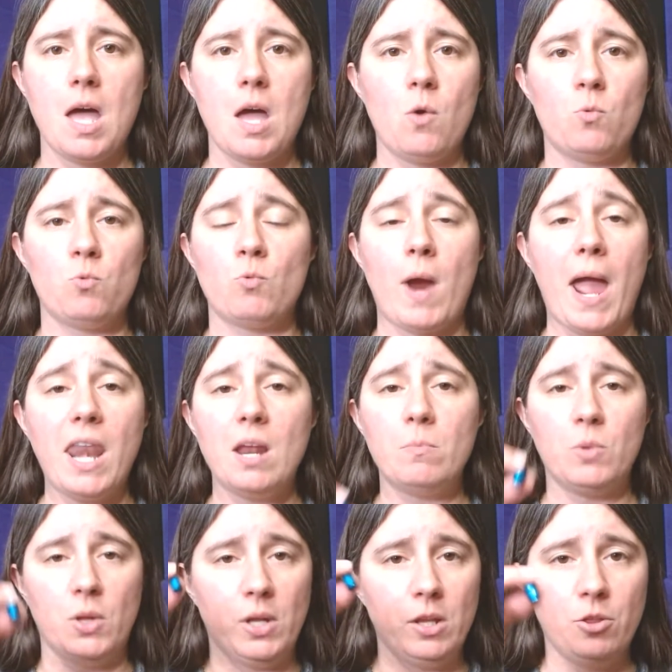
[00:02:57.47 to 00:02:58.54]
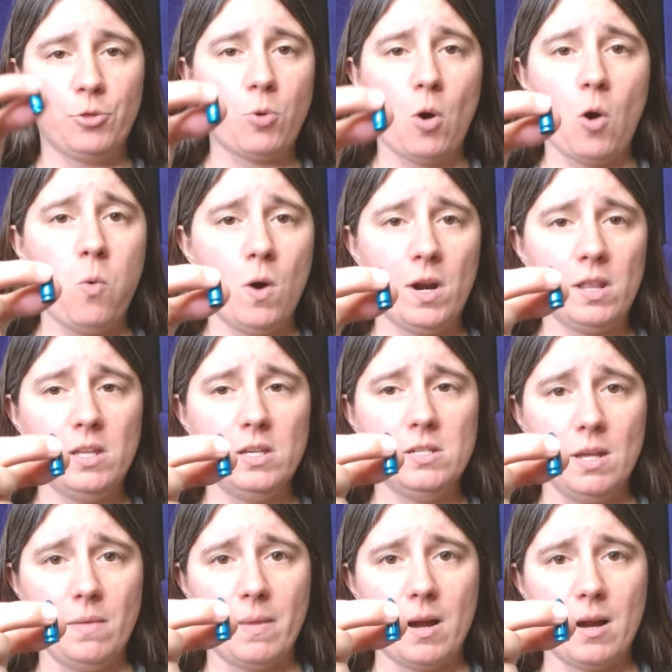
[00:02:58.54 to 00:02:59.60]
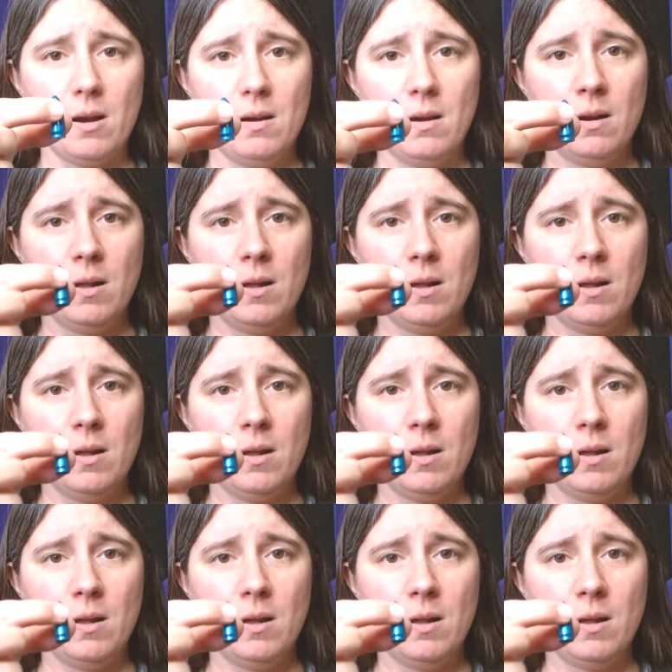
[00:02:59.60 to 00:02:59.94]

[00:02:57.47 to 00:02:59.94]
randomly throw one of these in there.